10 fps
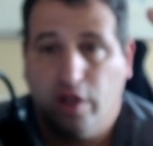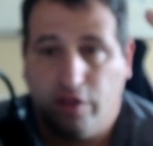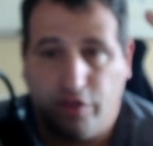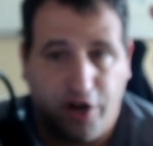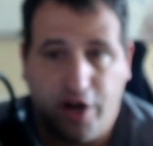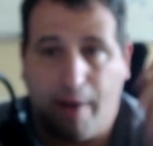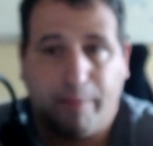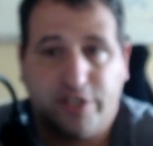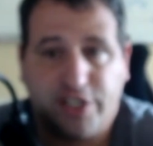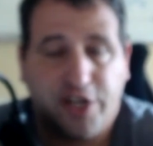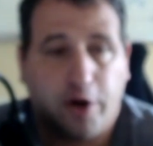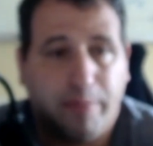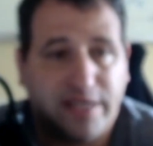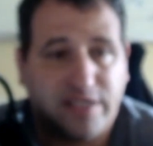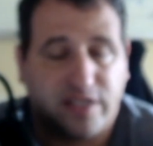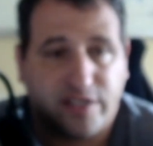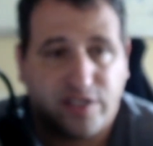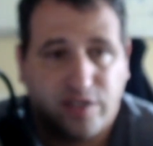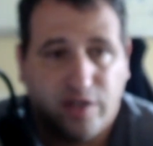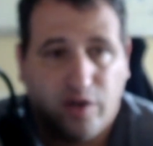the numbers in your
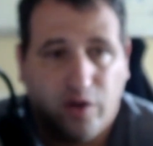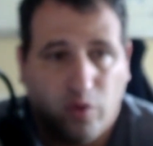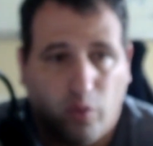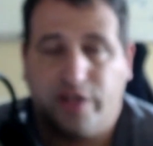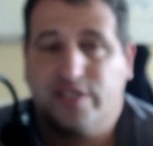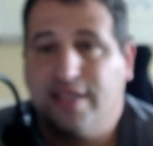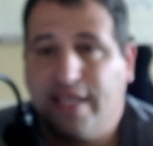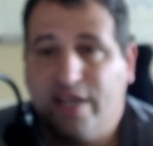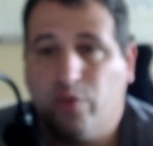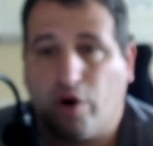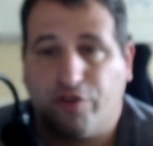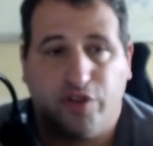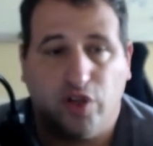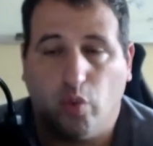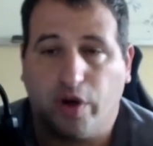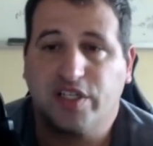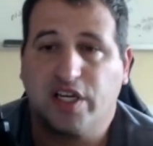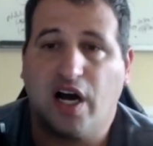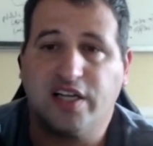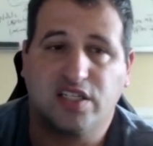business? What is a lead worth to you? What is a
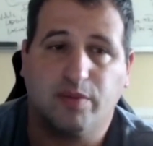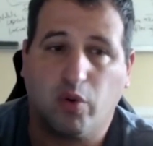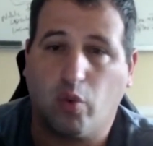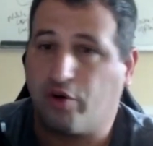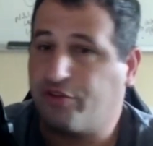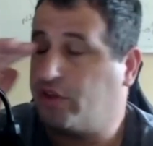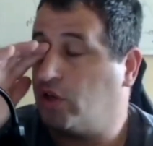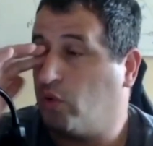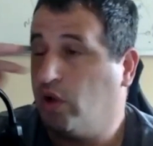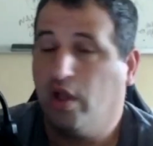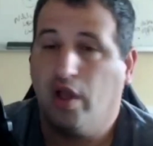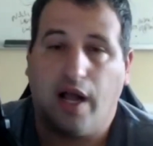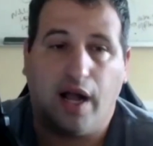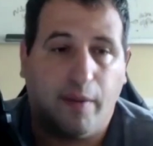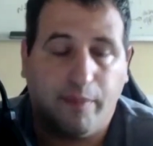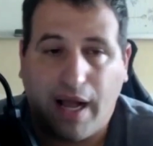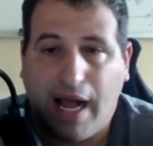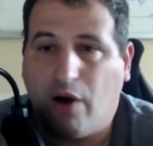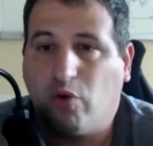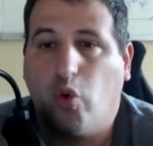customer worth to you?
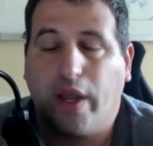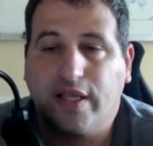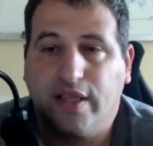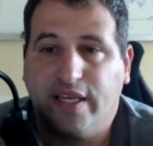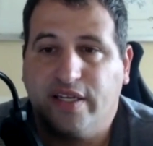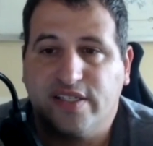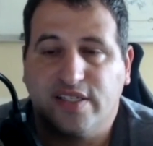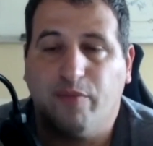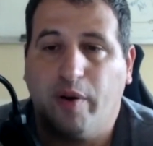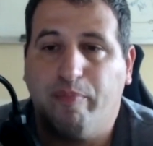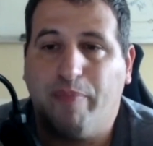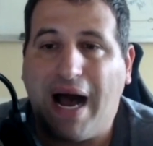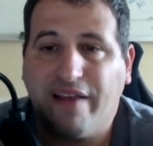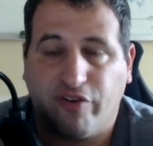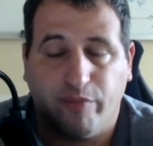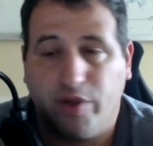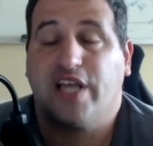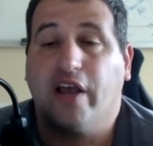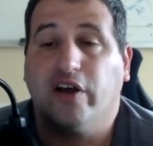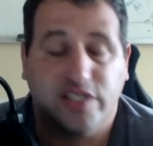How quickly does someone buy from you?
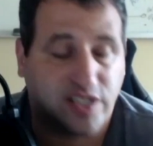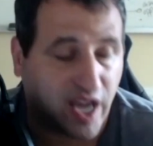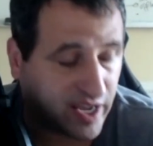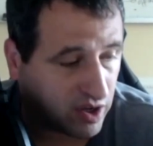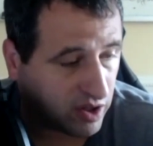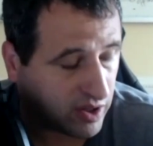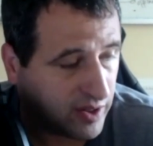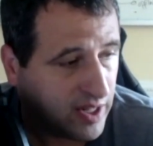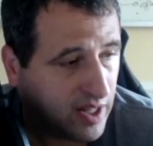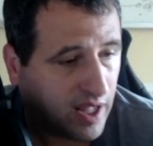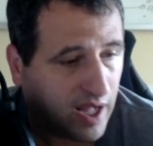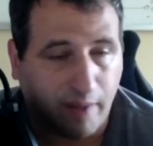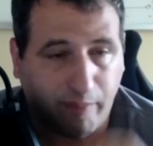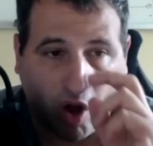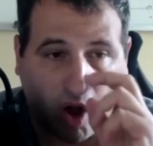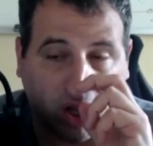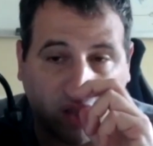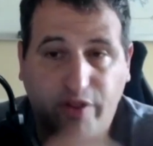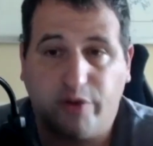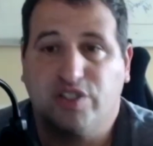What's your sales cycle?
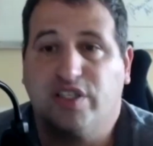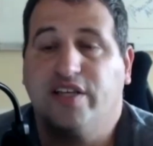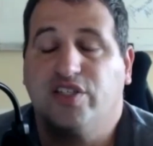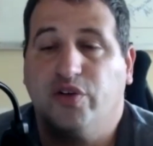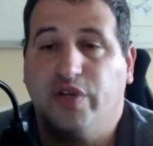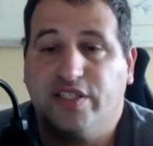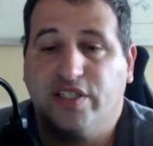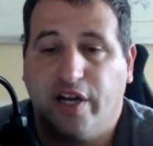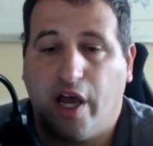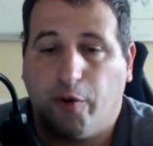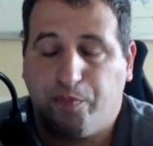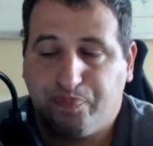All of those things you need to know.